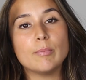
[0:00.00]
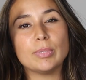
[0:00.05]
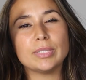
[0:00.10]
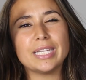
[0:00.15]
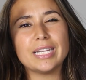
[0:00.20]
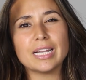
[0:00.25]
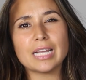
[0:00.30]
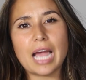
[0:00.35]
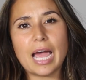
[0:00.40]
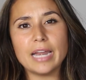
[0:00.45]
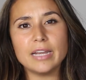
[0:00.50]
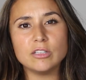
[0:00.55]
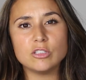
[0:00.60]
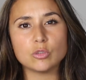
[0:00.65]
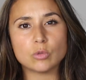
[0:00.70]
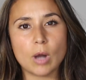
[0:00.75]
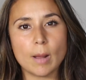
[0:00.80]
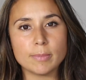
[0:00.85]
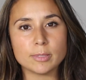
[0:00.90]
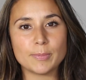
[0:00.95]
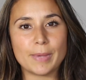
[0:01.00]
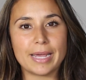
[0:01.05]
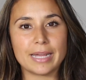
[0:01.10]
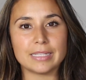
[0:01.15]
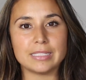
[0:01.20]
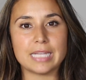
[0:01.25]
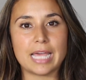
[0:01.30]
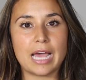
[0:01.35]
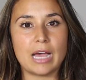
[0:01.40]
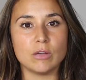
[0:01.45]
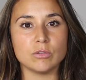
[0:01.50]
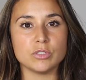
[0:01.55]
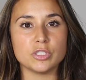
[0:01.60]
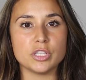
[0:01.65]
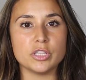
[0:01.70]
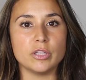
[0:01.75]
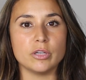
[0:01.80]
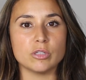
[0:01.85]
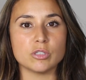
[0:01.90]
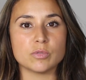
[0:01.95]
but then it kind of drops back down
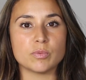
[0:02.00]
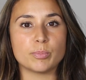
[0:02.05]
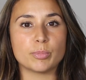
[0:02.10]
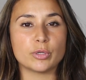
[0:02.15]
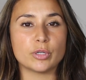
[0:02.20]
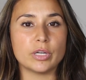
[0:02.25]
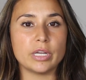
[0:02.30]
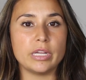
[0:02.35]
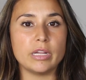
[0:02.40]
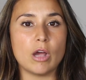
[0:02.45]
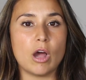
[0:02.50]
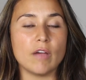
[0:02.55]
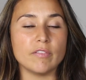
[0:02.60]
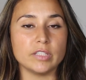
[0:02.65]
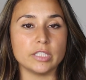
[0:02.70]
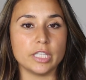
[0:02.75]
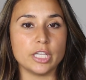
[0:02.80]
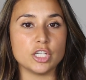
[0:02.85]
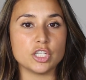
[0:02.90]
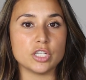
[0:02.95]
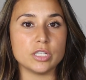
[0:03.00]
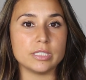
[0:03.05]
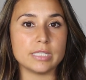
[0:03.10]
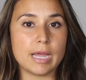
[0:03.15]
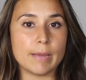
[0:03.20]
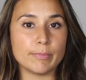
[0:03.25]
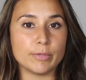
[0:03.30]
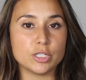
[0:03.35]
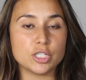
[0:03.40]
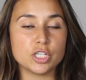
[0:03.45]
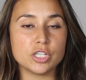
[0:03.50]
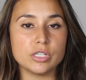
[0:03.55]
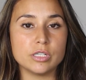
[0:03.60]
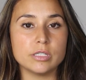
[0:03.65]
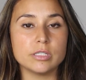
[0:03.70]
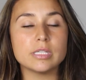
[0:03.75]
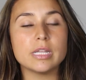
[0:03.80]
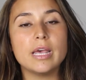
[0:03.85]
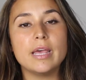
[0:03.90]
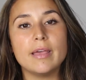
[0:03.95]
to those pre-ovulation
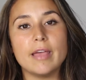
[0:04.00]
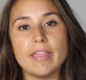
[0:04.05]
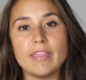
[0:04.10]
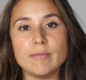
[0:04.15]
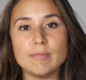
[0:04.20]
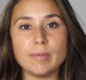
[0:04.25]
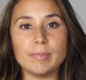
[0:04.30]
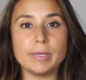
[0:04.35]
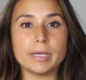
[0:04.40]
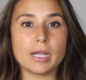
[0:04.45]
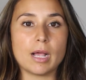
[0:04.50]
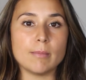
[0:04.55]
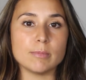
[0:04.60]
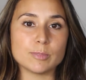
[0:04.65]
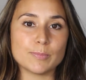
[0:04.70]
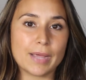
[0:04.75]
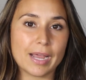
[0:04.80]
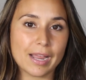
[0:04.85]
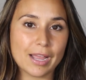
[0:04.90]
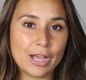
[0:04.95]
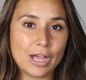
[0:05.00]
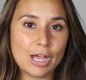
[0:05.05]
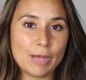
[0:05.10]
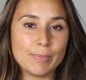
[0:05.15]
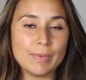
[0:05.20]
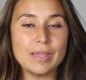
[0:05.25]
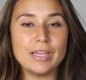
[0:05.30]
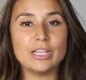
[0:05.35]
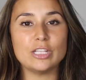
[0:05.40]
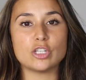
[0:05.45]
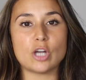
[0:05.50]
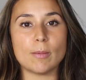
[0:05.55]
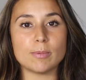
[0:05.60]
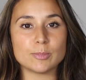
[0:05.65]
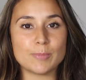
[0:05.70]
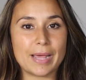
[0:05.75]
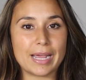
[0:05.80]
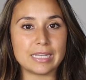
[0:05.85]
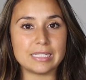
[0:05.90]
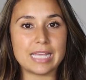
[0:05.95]
temperatures. And then maybe it comes back up, drops
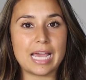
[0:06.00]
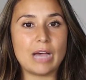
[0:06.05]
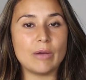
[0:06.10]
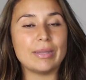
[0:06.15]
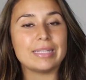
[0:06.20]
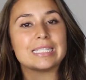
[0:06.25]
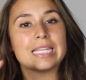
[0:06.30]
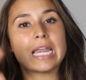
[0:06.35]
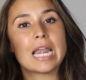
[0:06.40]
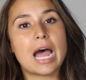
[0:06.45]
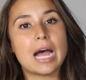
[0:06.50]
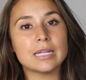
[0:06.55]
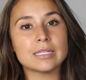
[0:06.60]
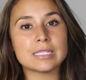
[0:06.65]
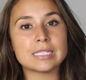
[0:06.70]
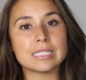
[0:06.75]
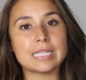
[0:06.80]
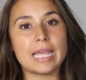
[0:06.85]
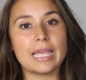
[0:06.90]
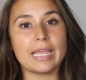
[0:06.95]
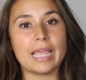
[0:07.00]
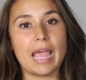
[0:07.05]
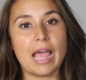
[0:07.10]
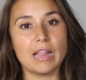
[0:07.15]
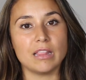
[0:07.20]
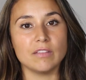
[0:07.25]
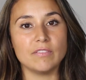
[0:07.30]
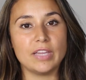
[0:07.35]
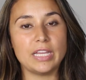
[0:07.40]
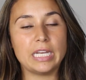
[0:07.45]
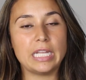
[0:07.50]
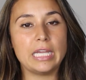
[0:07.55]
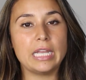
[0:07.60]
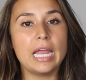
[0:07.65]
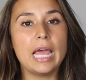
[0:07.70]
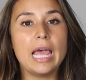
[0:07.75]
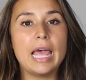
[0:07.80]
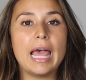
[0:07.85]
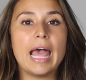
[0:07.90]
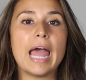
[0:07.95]
back down. It's not staying elevated
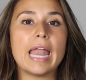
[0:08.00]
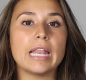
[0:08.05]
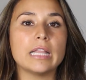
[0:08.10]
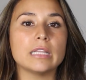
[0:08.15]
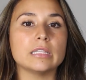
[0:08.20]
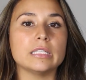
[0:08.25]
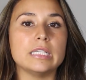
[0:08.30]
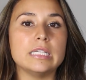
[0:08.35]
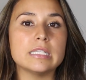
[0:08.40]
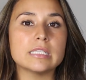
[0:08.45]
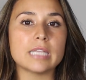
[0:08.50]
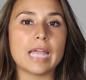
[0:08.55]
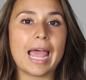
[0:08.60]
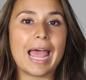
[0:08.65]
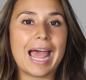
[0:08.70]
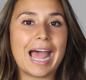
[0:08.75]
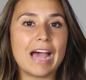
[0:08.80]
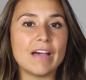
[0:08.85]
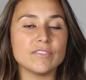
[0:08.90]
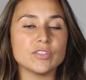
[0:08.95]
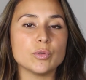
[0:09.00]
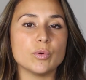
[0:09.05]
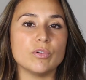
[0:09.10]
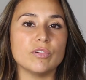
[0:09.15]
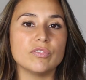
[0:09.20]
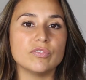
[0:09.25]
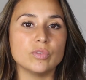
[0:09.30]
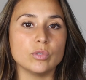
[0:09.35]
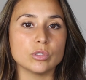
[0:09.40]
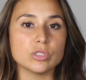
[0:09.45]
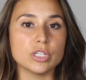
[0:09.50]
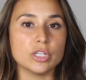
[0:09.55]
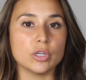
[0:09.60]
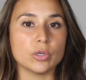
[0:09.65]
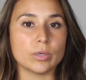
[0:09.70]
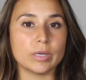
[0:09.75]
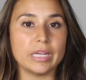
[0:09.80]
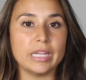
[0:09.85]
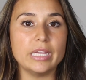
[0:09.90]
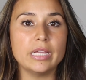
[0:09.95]
at least half to a full
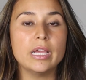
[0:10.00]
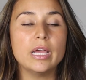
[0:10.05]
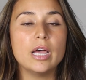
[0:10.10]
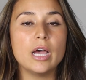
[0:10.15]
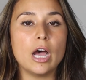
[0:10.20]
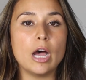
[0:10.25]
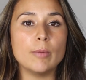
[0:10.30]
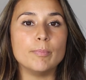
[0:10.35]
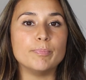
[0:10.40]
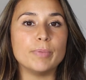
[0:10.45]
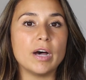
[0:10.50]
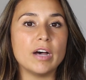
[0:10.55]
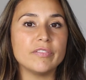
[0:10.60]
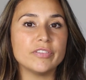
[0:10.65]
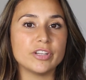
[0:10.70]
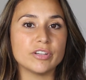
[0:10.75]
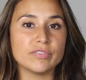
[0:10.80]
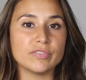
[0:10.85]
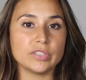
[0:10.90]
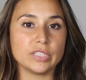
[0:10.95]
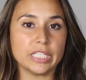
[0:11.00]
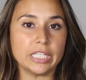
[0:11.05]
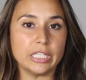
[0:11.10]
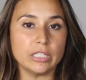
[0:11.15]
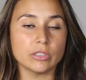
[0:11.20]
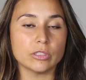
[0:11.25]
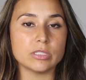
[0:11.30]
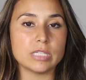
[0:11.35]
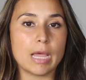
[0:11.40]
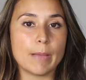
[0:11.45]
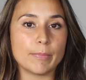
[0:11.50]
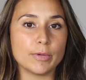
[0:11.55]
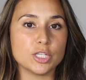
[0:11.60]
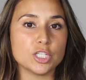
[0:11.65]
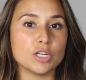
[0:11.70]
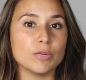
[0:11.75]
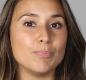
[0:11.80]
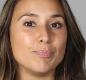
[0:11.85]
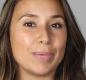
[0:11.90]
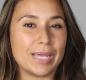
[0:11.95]
degree above your follicular
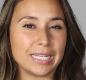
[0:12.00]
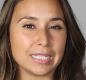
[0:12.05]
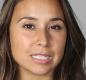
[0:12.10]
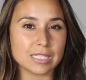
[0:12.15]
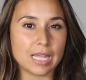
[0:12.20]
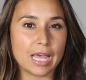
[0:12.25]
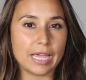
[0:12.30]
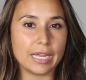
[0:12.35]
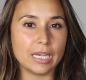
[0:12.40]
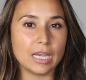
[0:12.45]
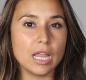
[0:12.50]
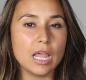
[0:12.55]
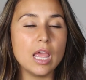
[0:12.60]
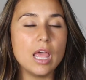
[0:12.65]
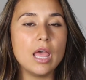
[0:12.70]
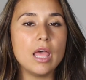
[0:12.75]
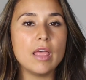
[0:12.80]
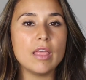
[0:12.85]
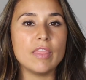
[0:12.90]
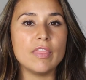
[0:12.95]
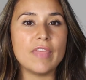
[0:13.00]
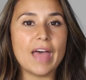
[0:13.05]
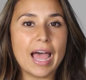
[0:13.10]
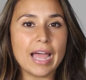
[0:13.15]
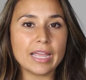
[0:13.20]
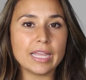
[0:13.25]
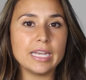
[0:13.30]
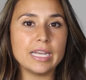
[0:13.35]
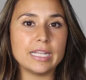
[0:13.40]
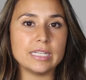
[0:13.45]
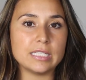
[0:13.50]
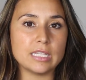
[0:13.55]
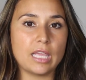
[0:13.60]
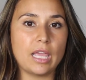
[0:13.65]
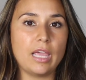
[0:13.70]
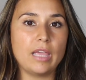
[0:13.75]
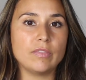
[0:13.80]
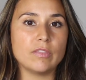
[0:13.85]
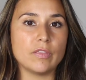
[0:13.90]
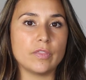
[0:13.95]
temperature baseline. that can
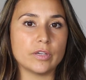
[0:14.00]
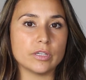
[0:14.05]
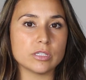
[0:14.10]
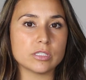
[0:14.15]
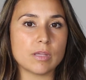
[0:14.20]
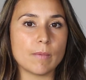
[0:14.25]
indicate that there's